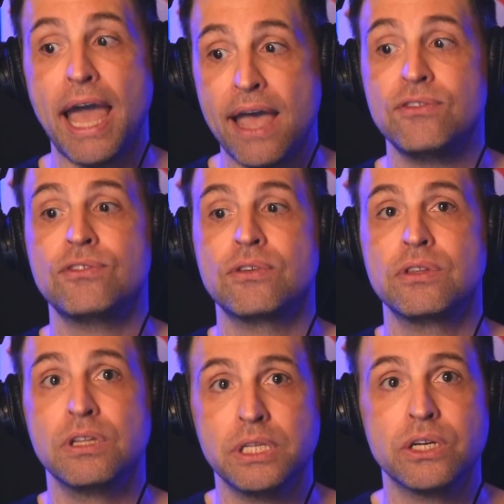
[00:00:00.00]
as
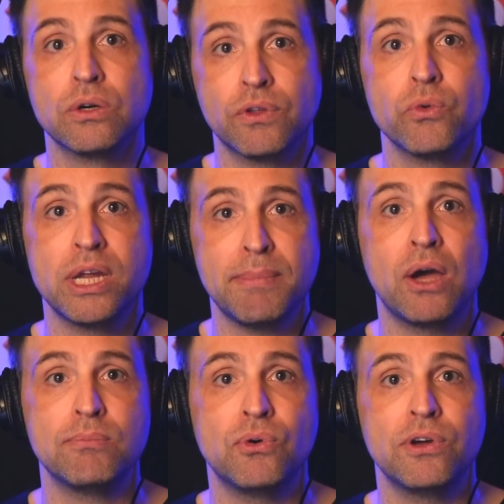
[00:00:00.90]
the leader of the Green
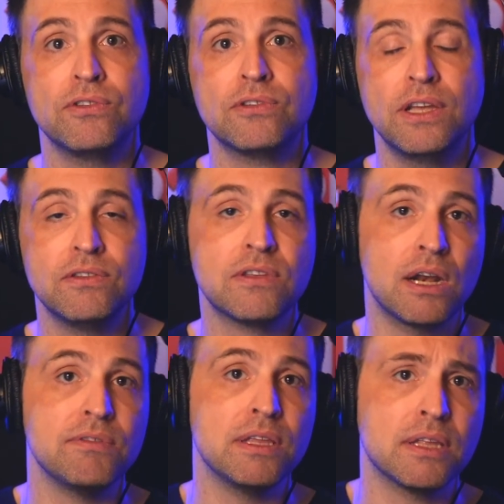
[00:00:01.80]
Mountain Boys
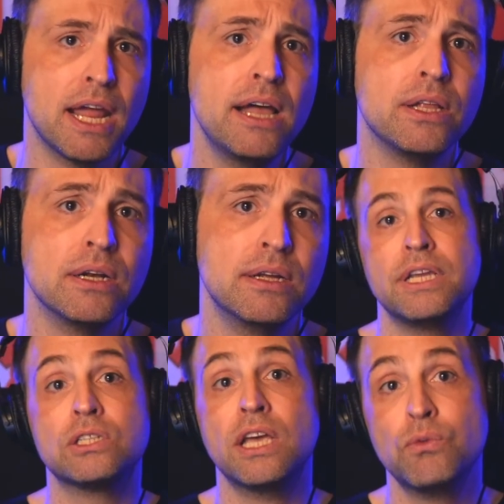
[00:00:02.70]
instead of Ethan Allen.
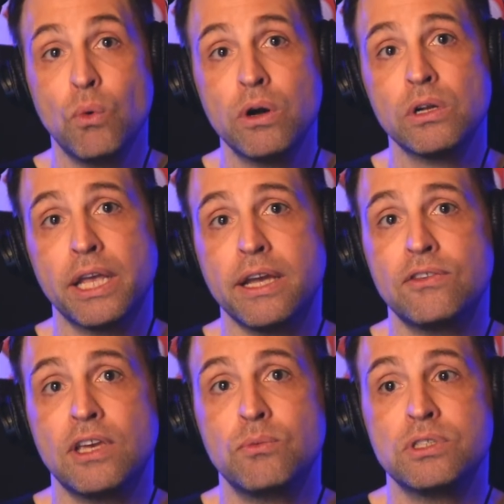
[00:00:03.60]
Now, Seth Warner, like I
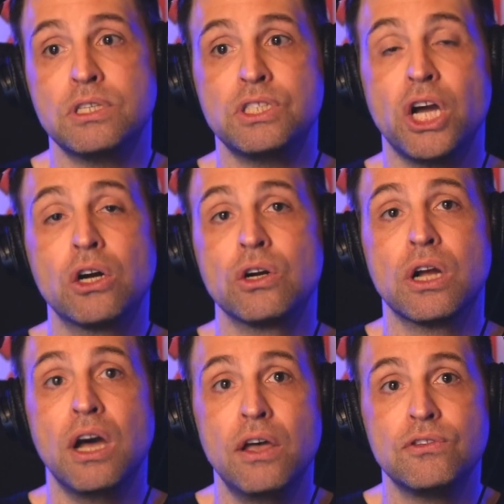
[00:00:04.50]
said, was his younger
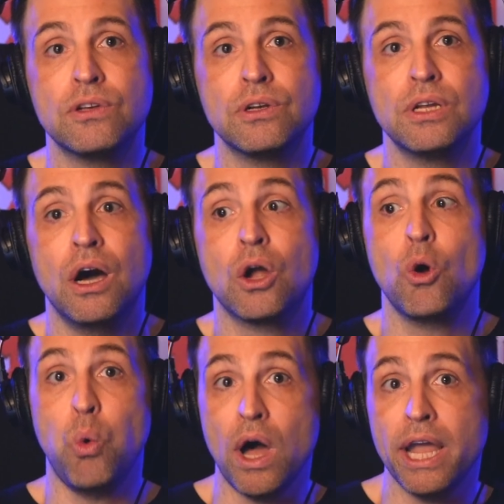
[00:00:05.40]
cousin, a
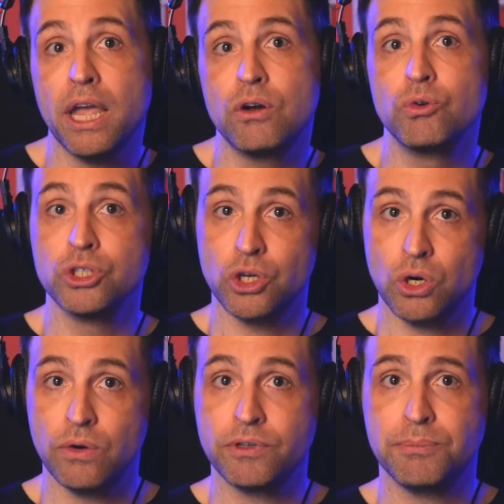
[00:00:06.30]
quiet,
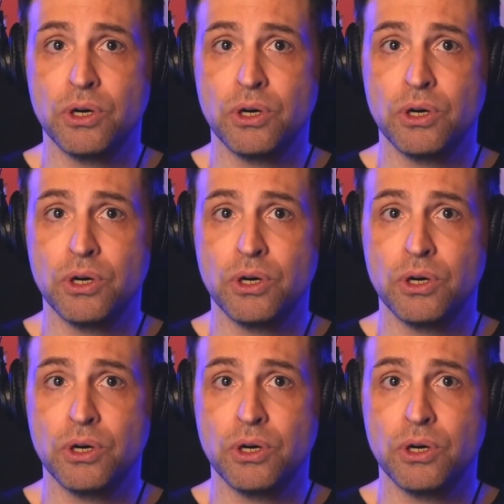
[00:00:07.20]
reserved